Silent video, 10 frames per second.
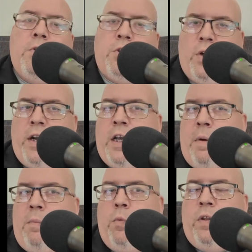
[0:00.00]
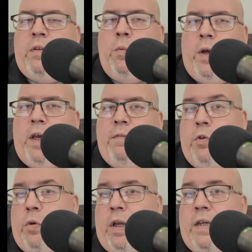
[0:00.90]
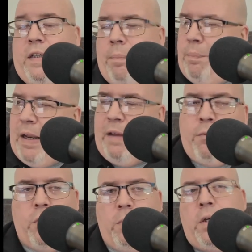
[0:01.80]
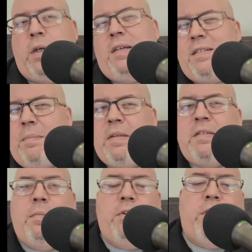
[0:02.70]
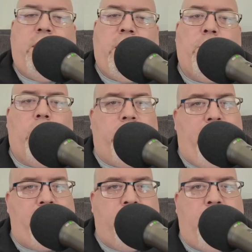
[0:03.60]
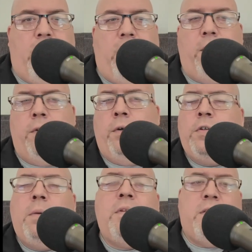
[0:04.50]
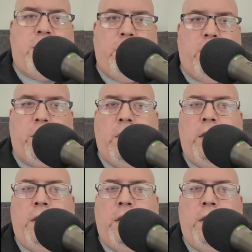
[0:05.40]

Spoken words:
trying to come up with a way of utilizing a platform, something similar to like a Broadcastify or something similar